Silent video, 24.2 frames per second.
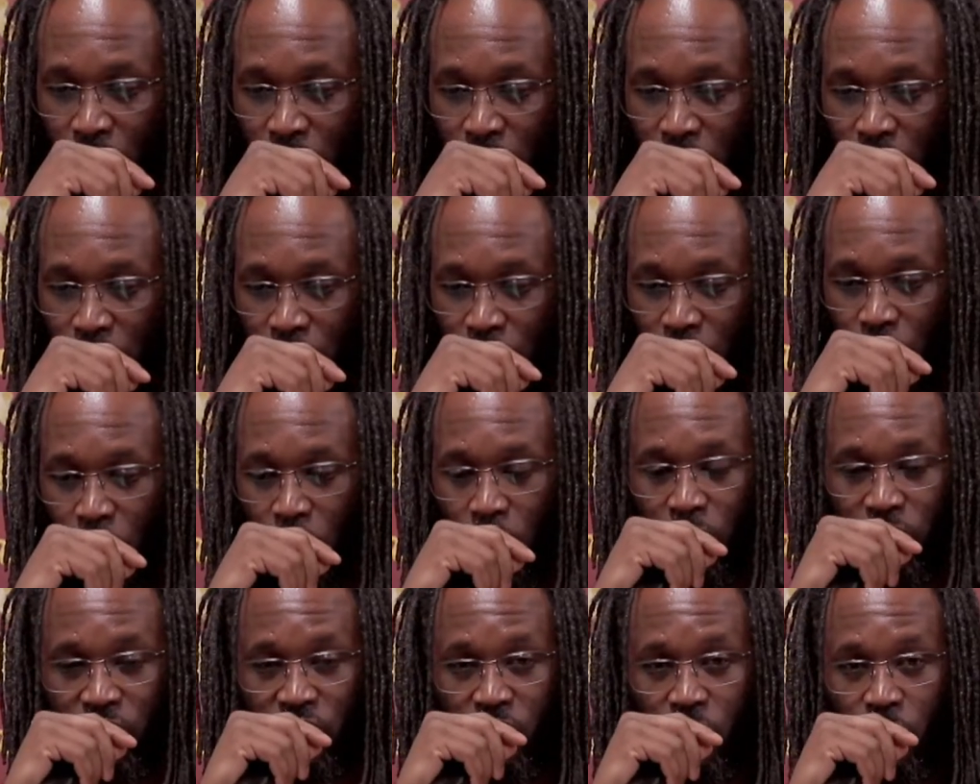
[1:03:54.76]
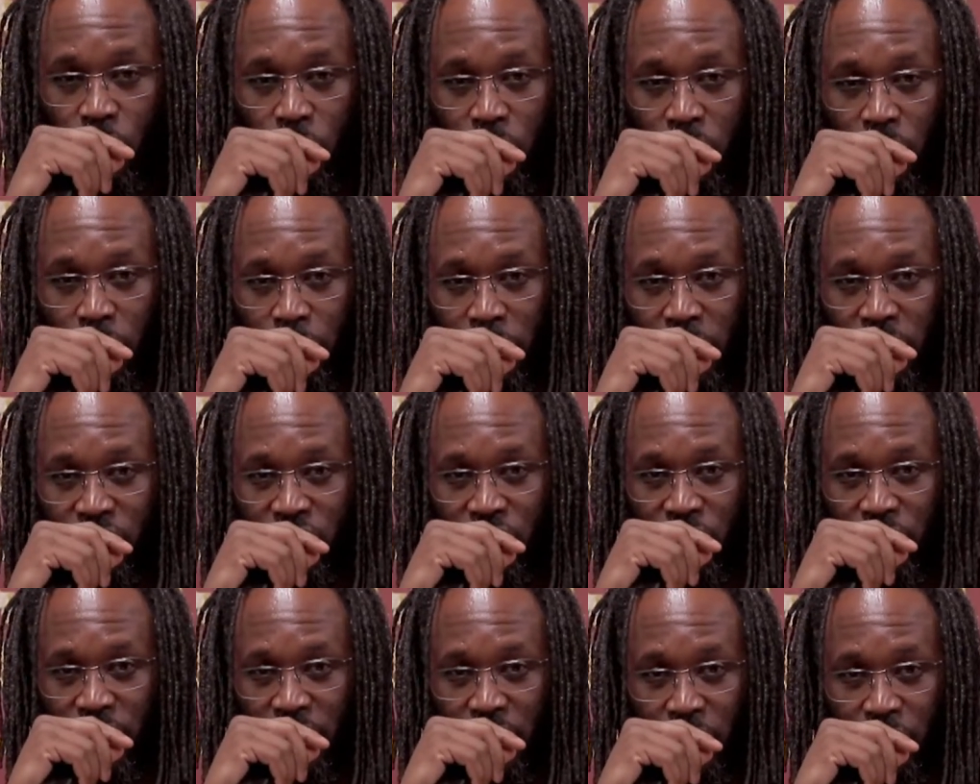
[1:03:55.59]
You also want to make
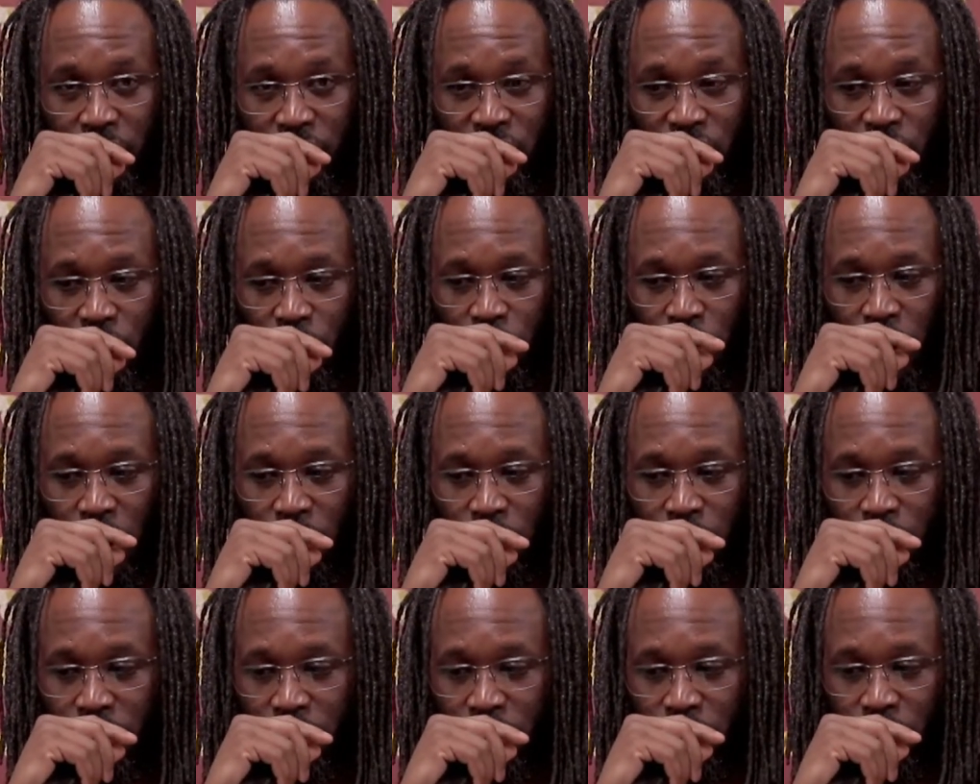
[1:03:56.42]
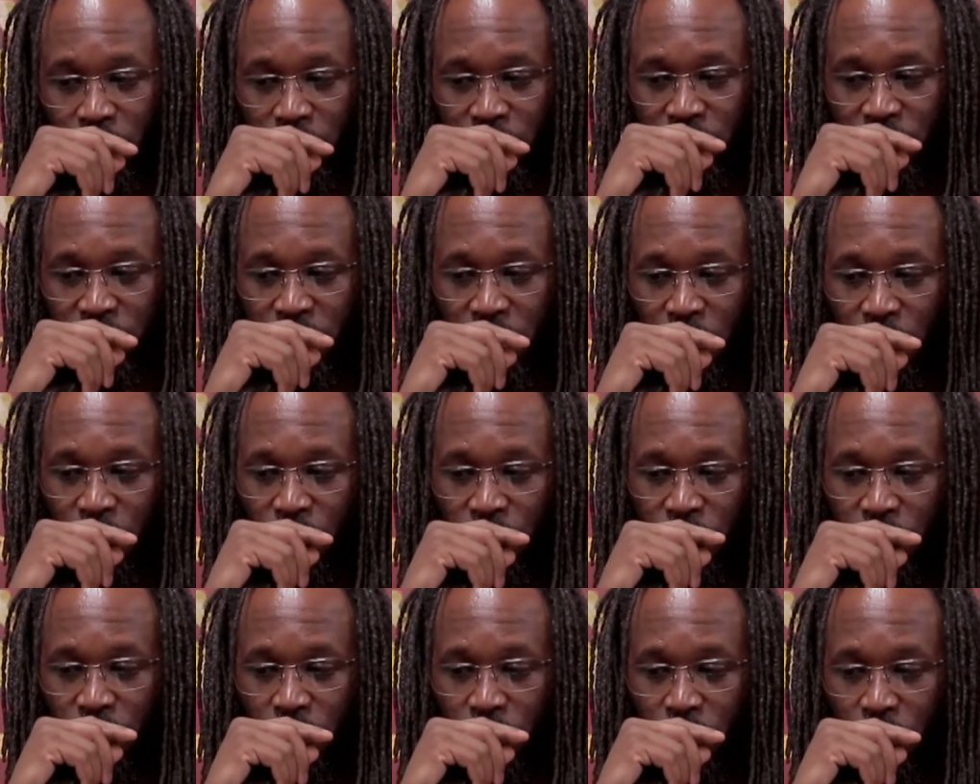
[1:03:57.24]
sure that you're surrounding
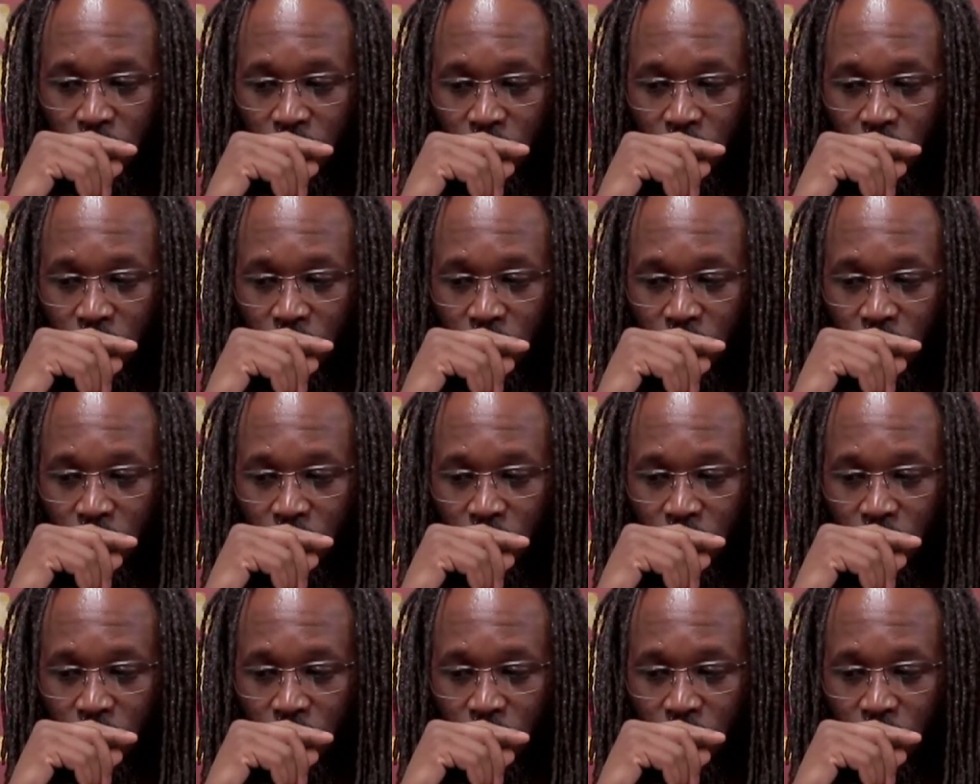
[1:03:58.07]
yourself